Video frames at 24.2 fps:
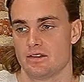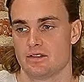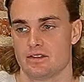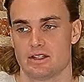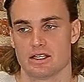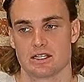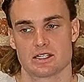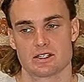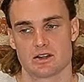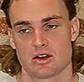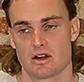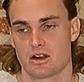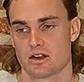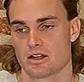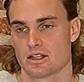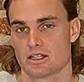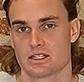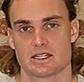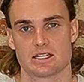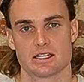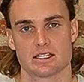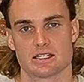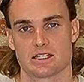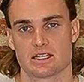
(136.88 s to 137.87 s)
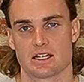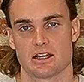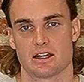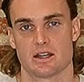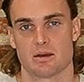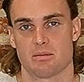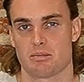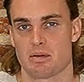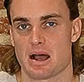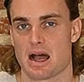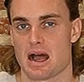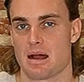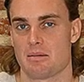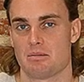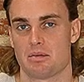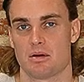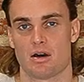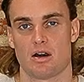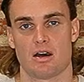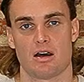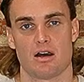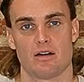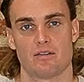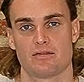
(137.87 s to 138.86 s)
this artist is gonna pop
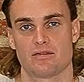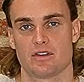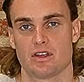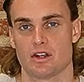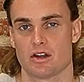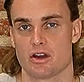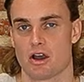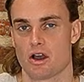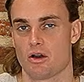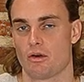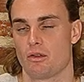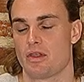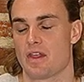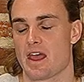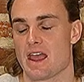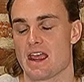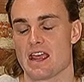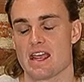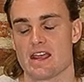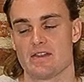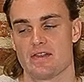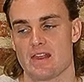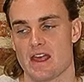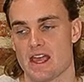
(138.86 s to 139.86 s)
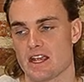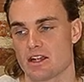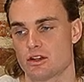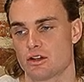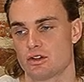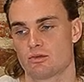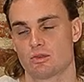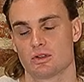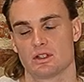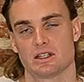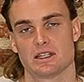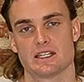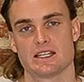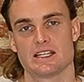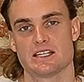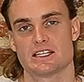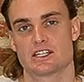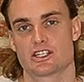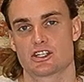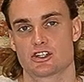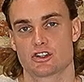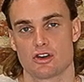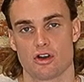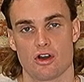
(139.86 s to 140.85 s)
off. They could release
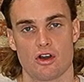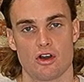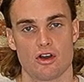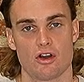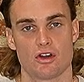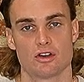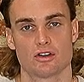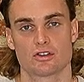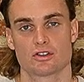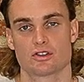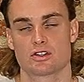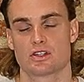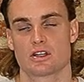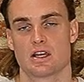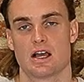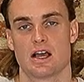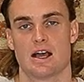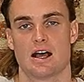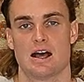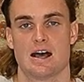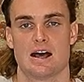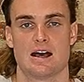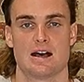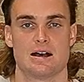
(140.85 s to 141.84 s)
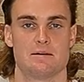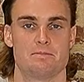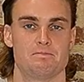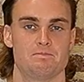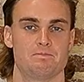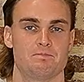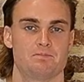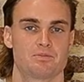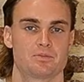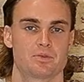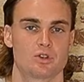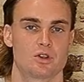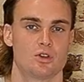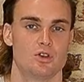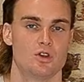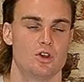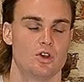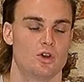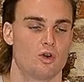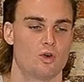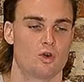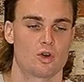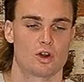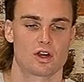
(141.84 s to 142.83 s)
songs
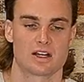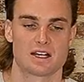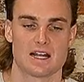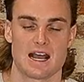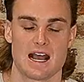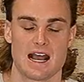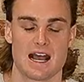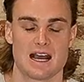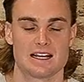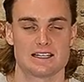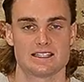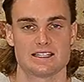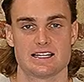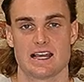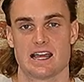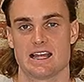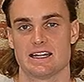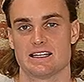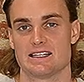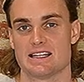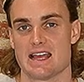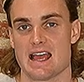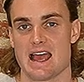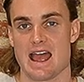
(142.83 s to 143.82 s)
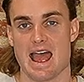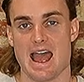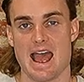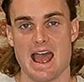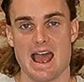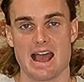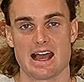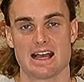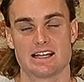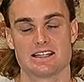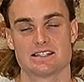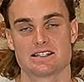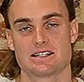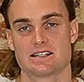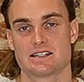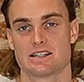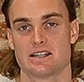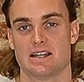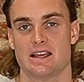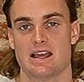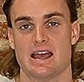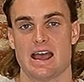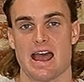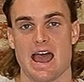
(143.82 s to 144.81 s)
or content
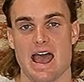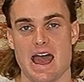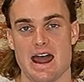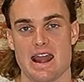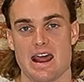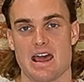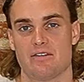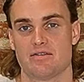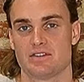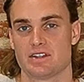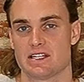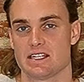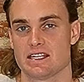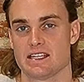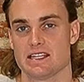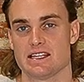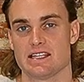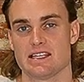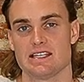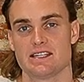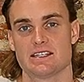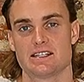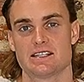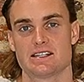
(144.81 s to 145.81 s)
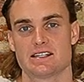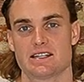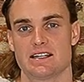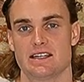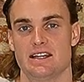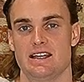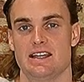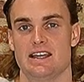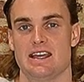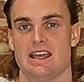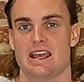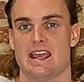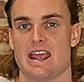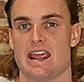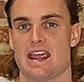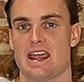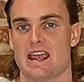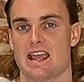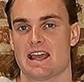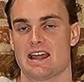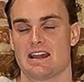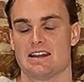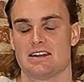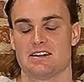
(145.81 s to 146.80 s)
as NFTs.
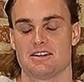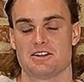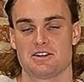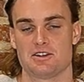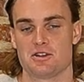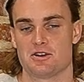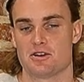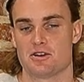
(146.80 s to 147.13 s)
And